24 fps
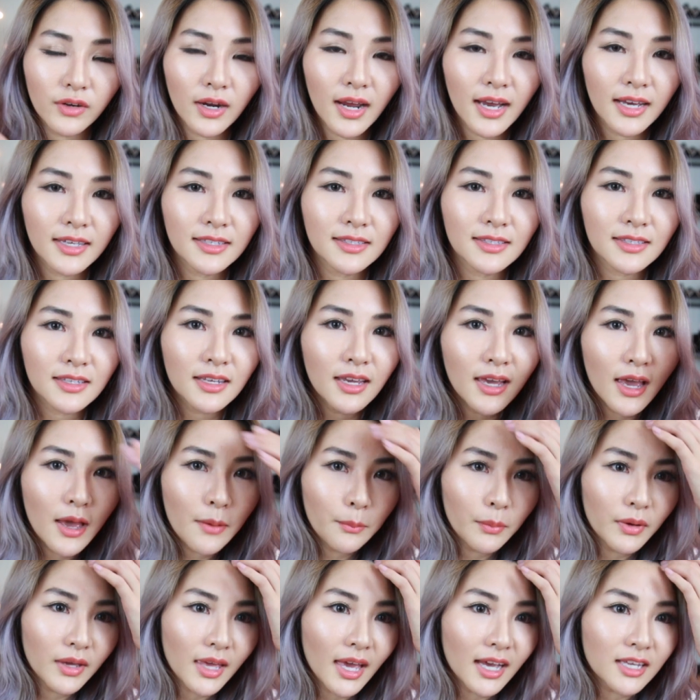of your eyes.
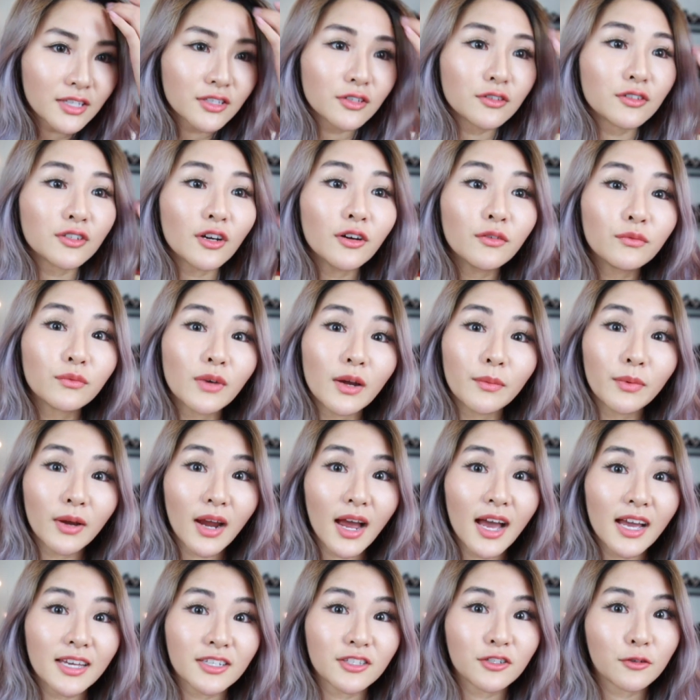But yeah, so don't rub your
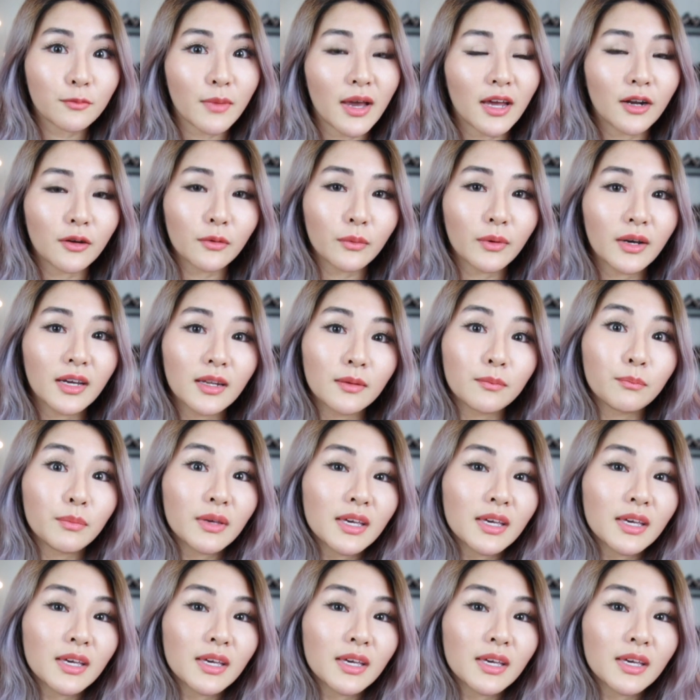eyes no matter what,